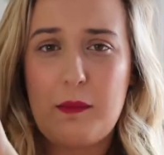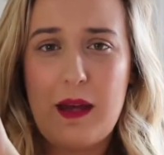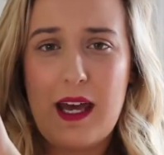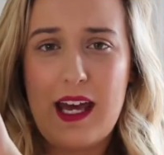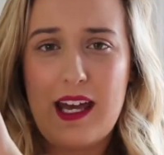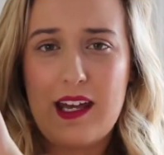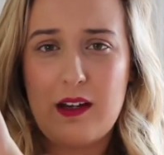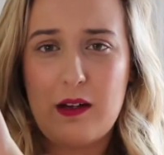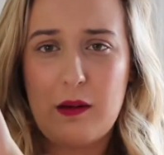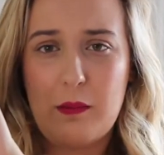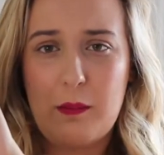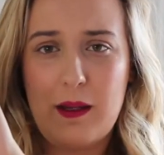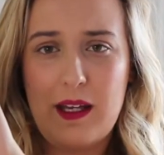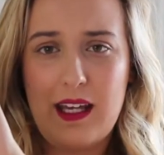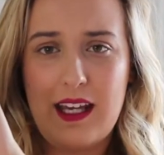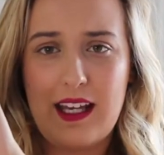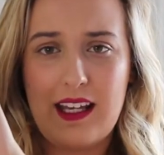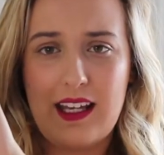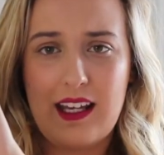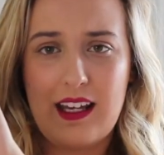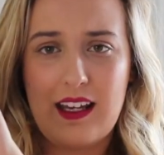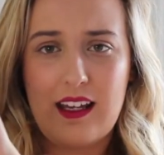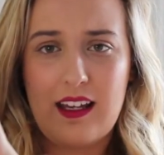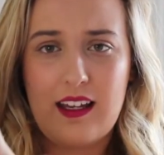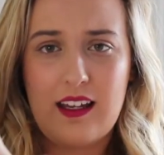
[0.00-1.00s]
pale
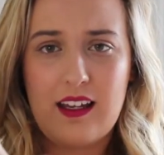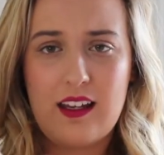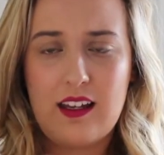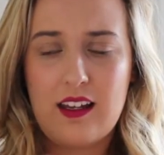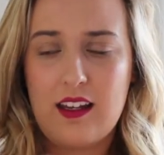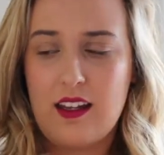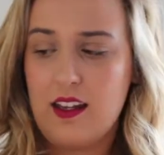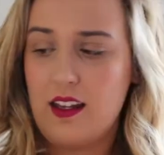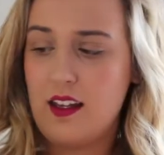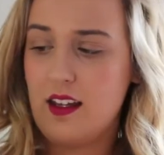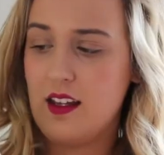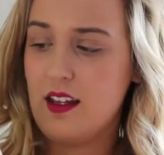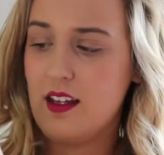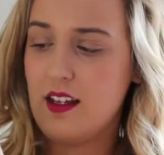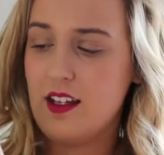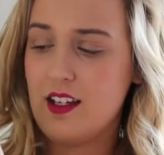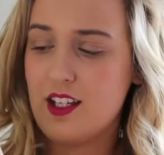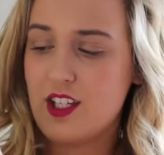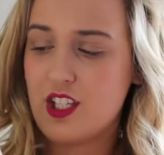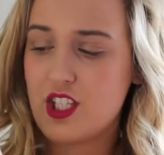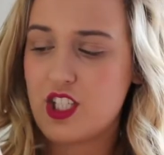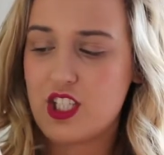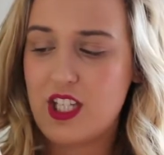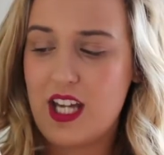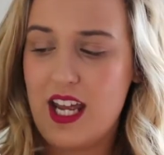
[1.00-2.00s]
pink
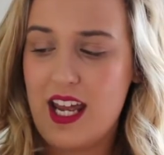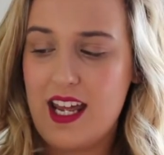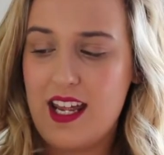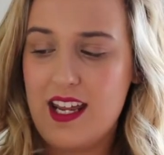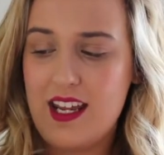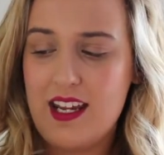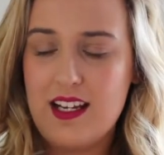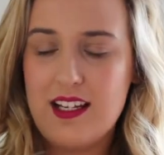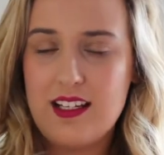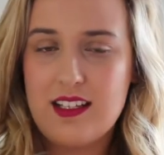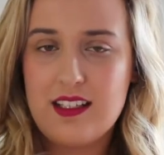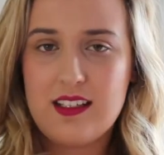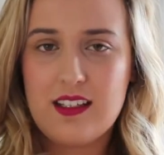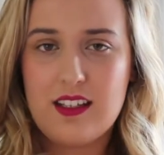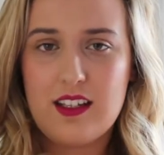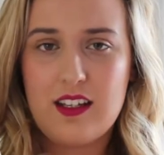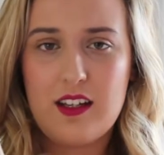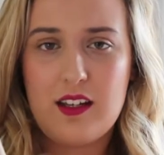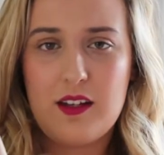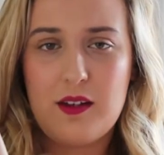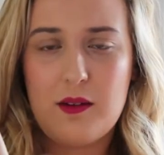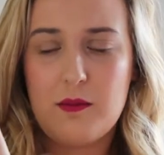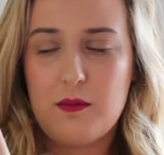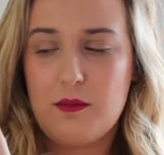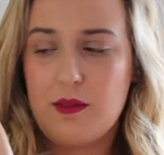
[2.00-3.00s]
shade.
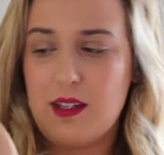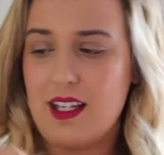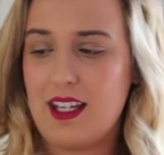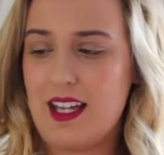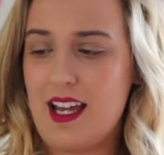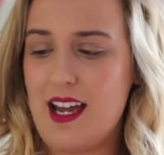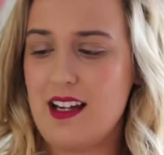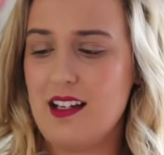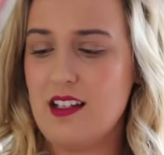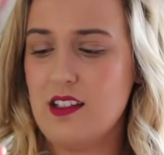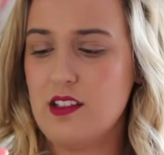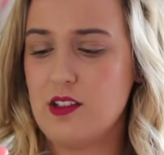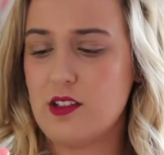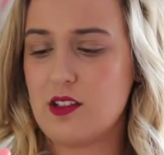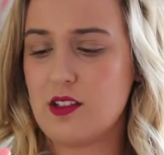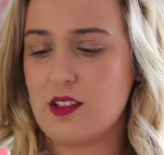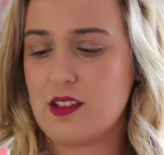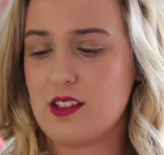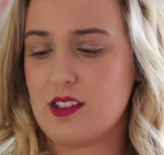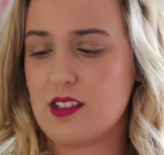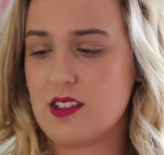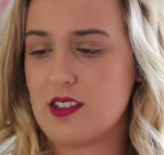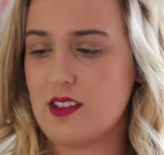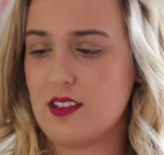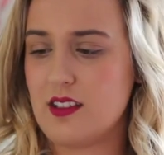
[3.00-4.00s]
It kind of
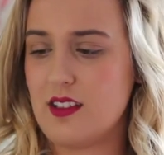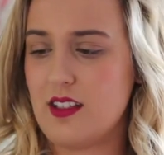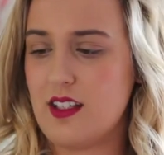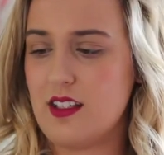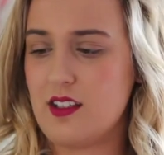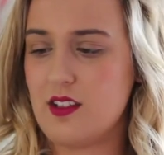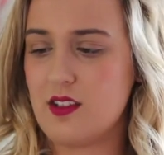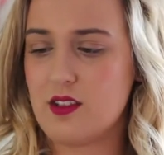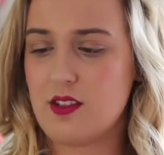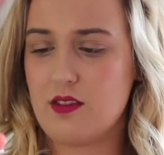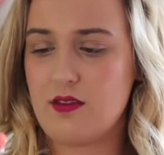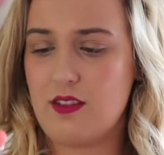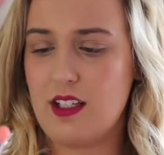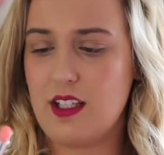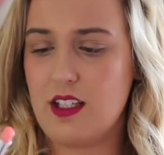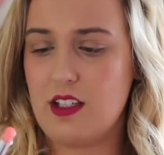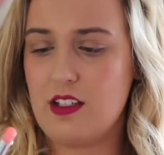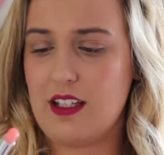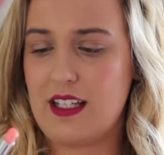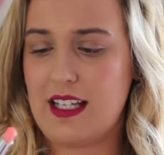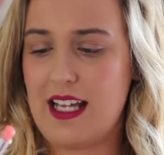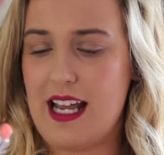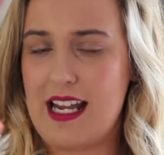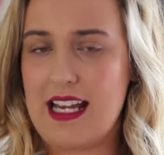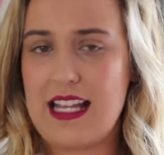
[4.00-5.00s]
looks it doesn't really look
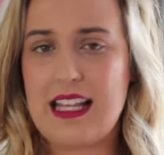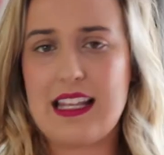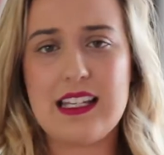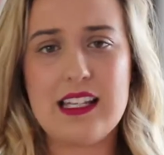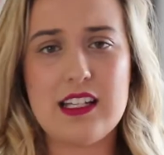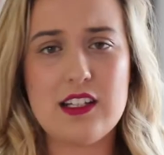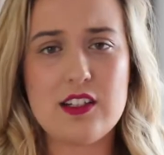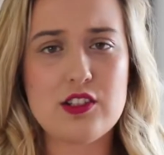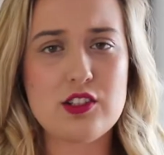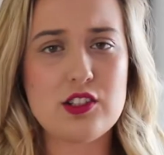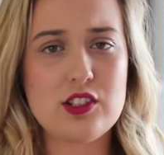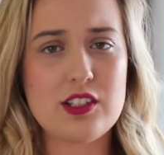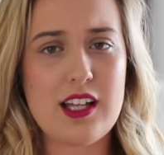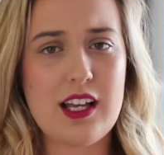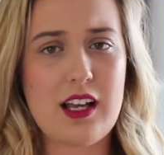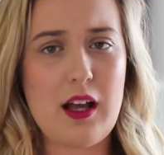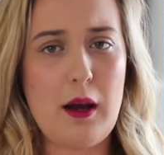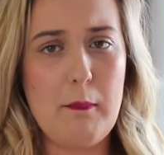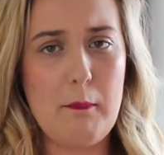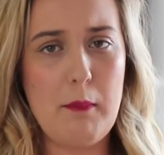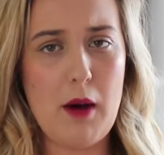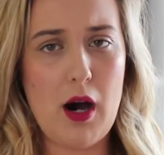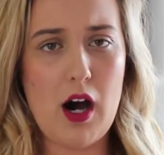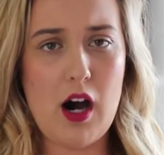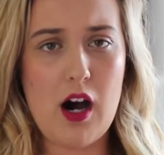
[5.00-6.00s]
like anything, it just looks like
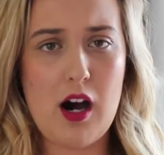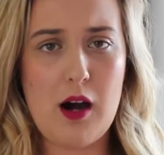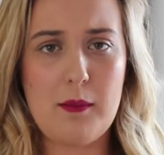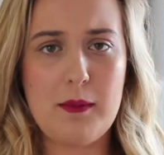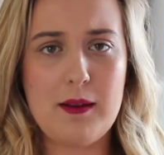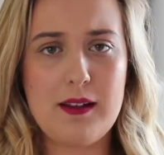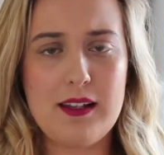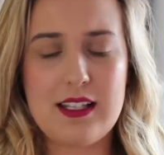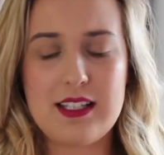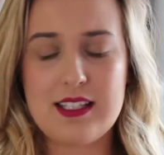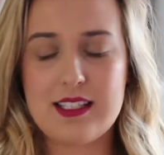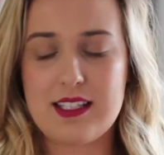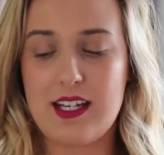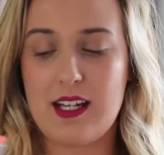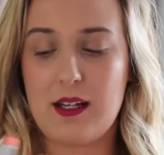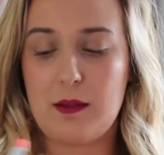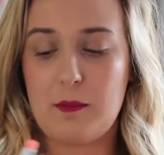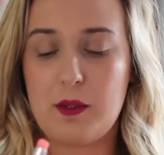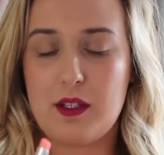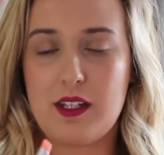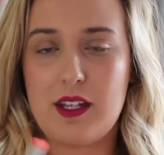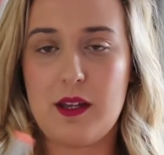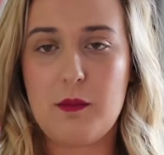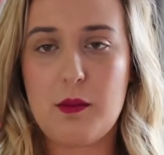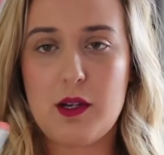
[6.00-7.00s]
a balm in the stick,
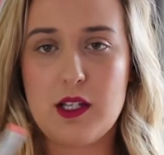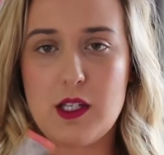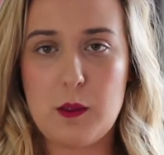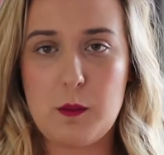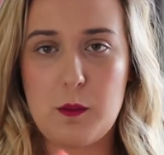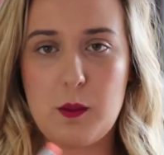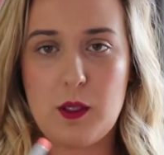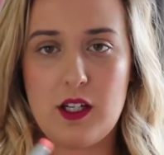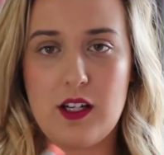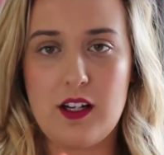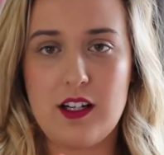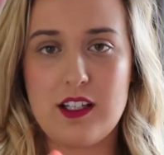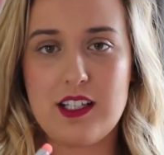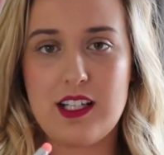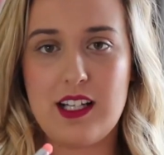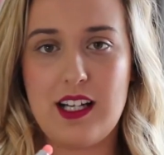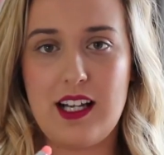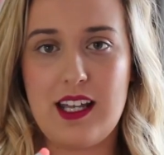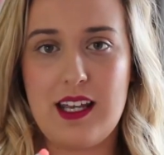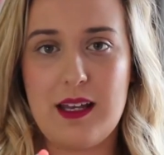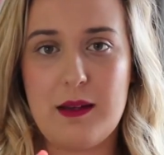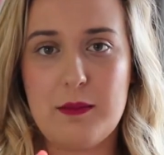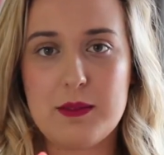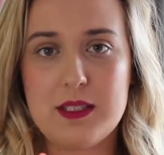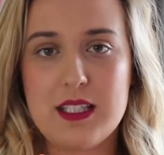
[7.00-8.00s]
but then when you put it on your
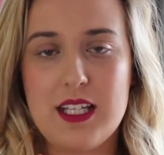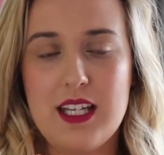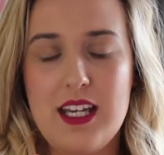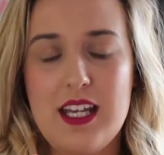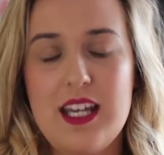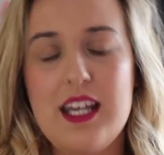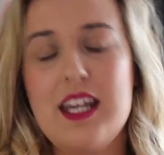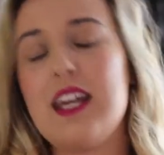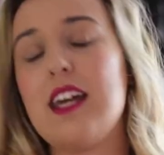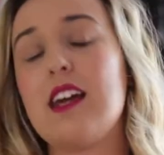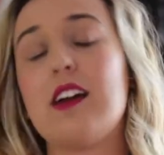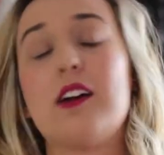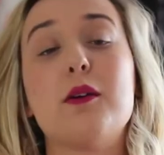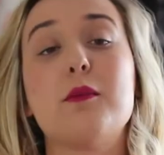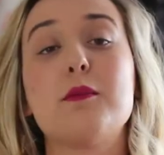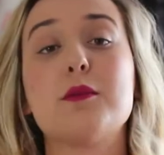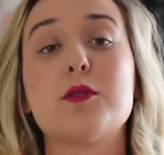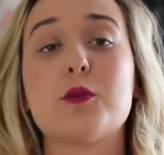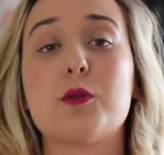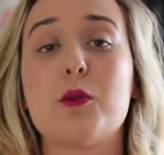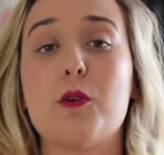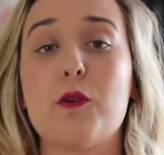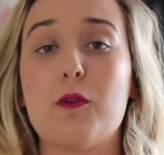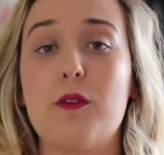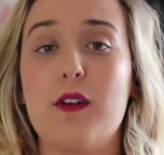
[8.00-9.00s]
lips it comes
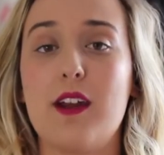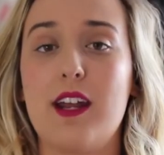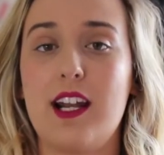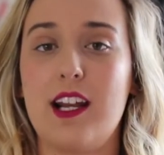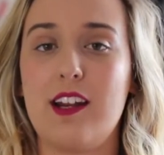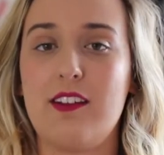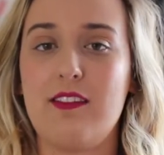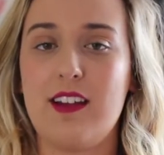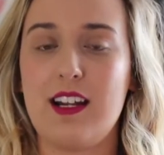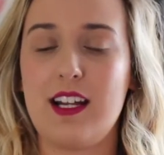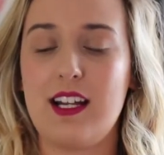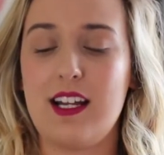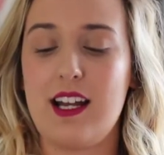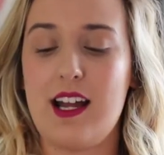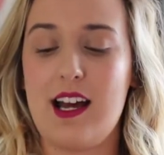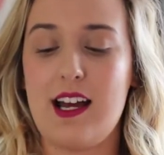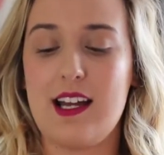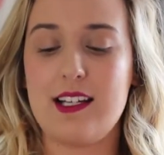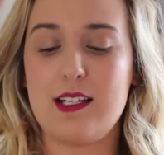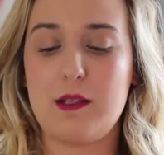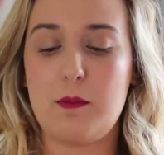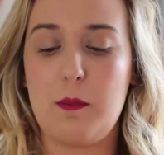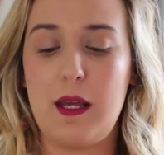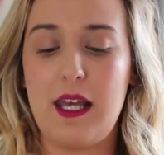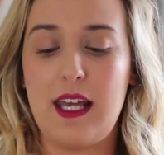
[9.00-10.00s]
to a really, really
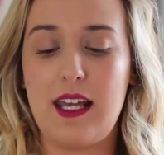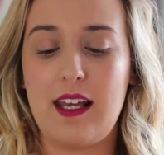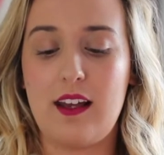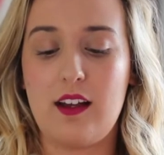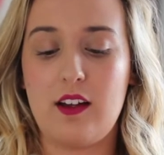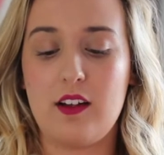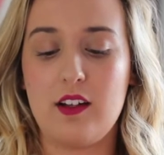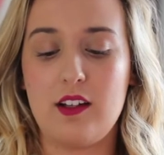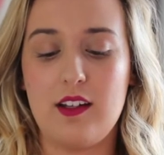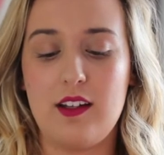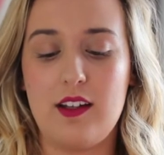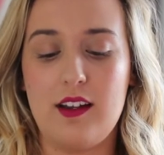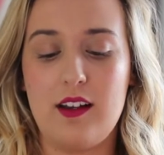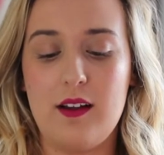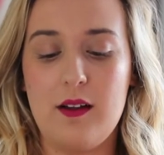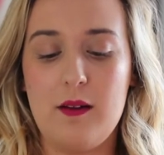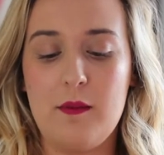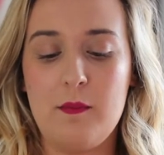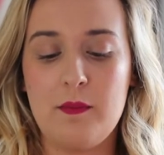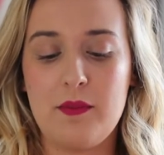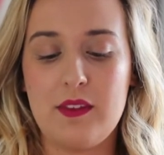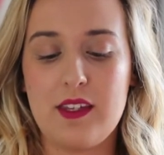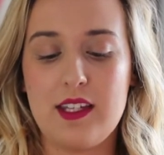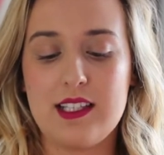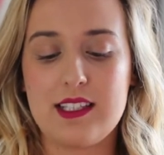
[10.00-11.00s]
nice pink colour.
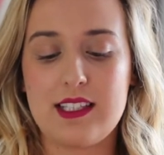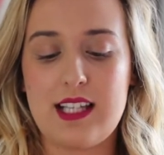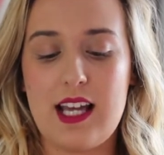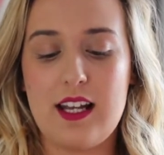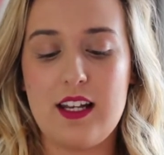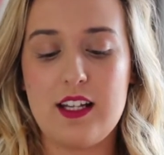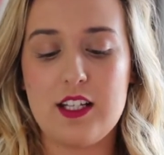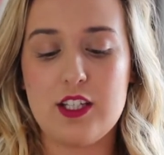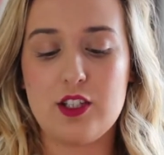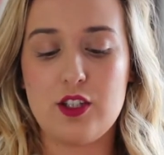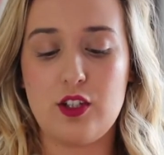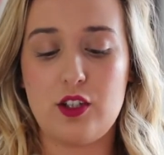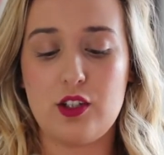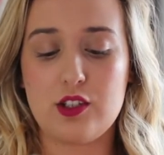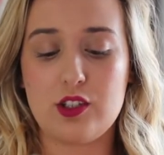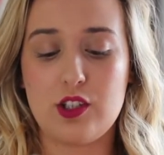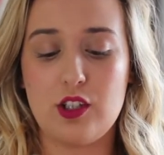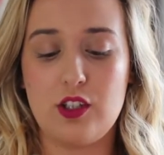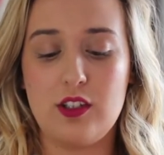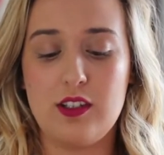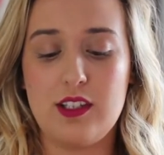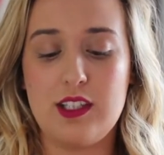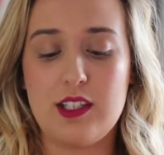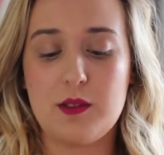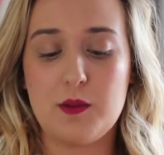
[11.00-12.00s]
It's kind of
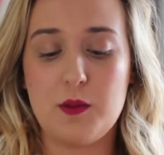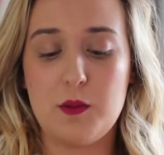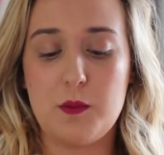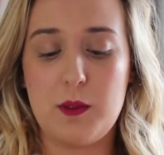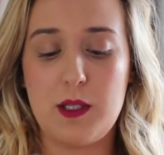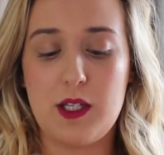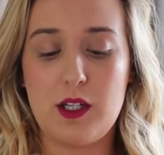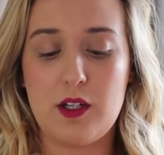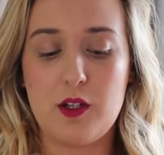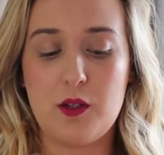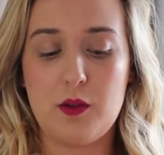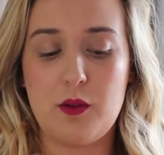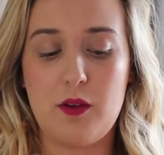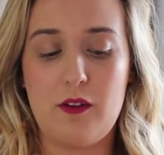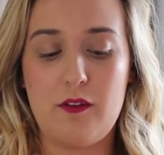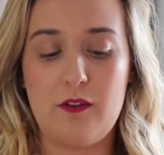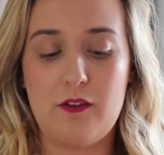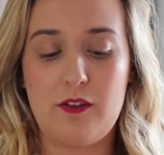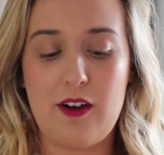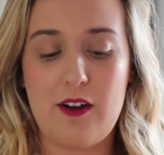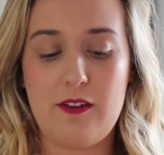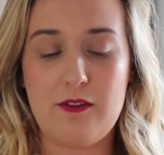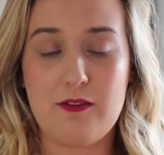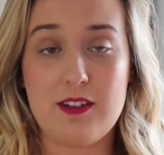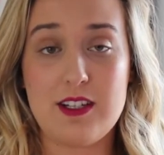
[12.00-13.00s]
subtle, this would be a good one
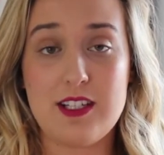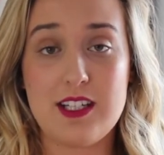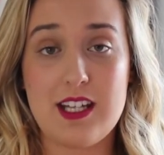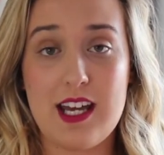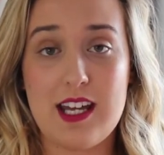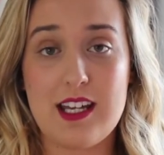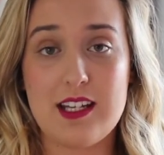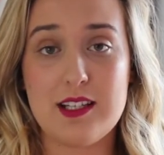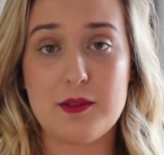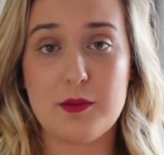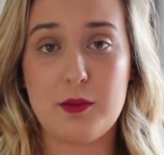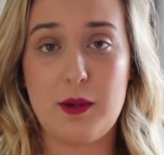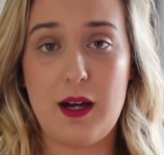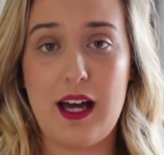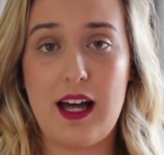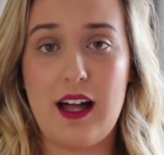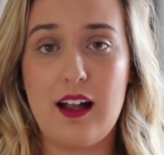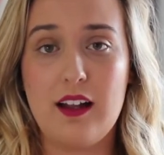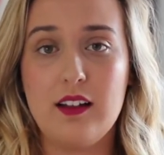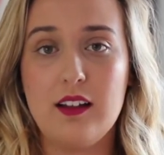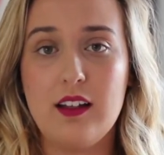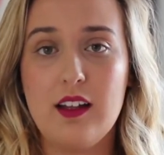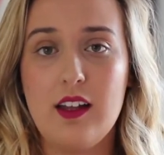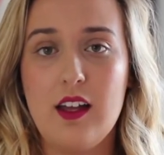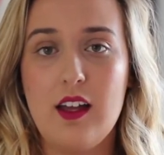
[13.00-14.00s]
for every day as
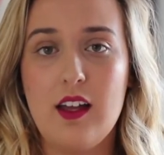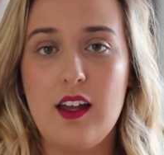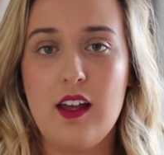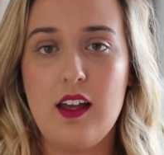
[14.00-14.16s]
well.